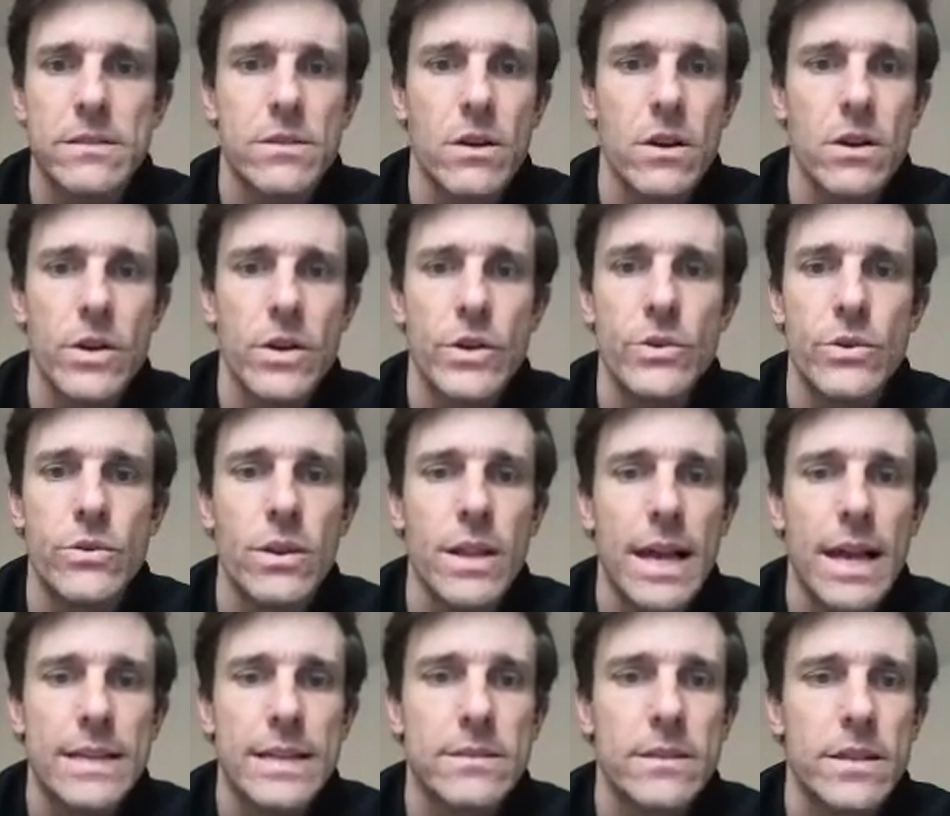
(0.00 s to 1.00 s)
are
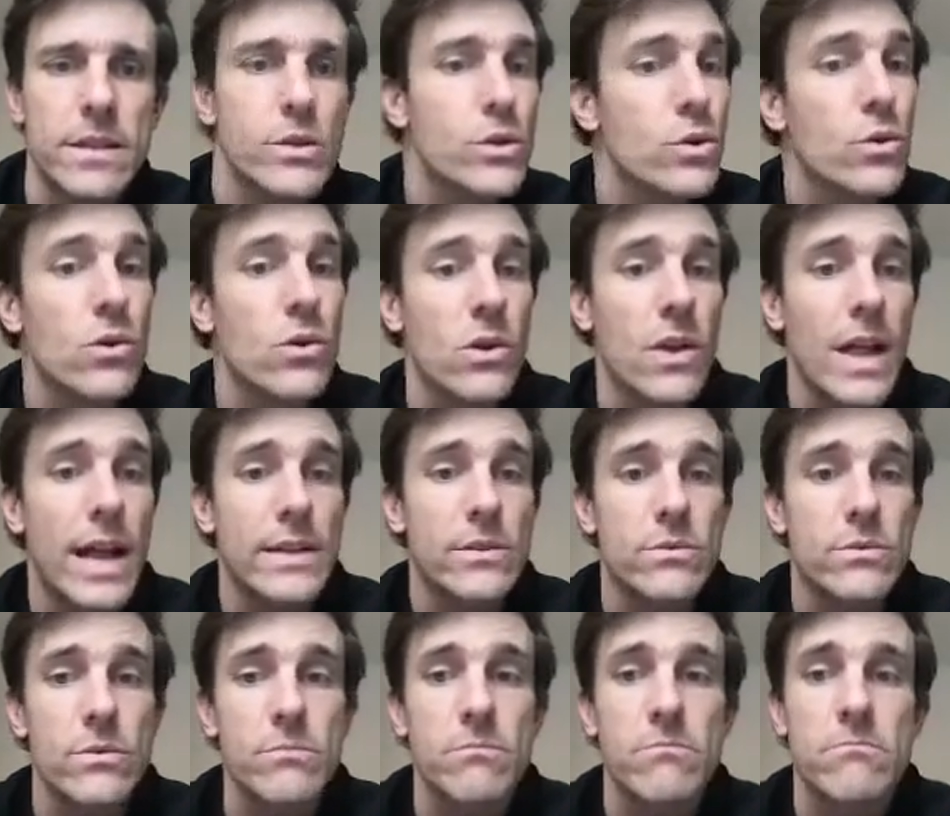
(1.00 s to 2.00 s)
utilizing Google
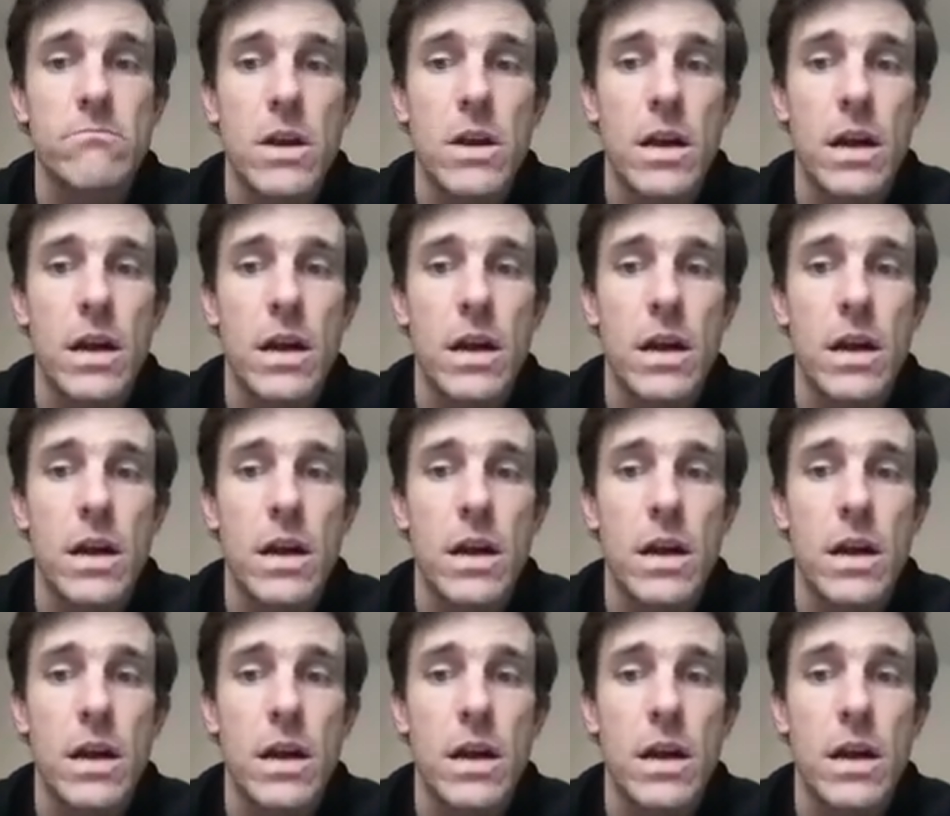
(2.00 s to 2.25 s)
Classroom.